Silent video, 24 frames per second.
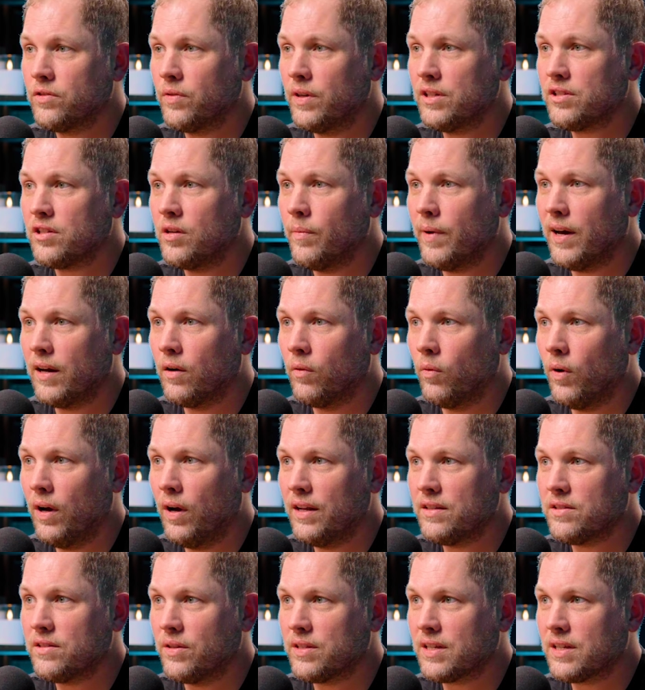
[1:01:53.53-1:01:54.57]
so. there's risk no matter
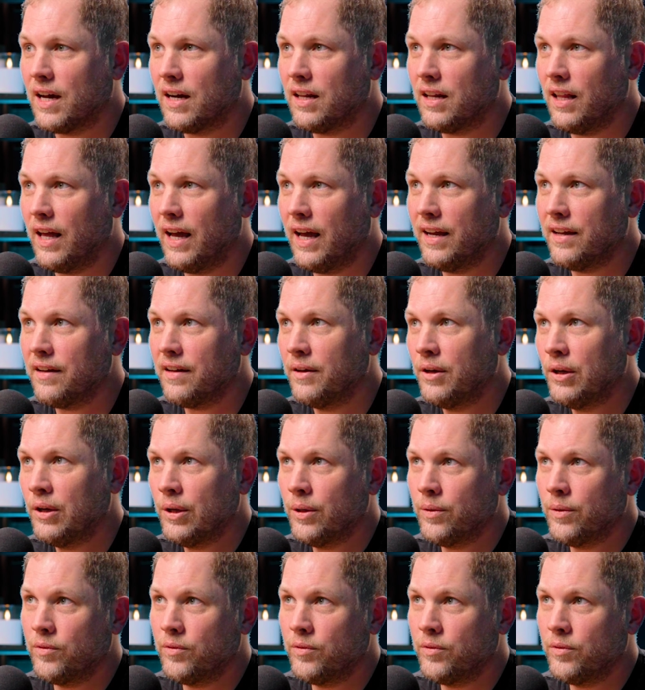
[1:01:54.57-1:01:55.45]
what. So it's kind of like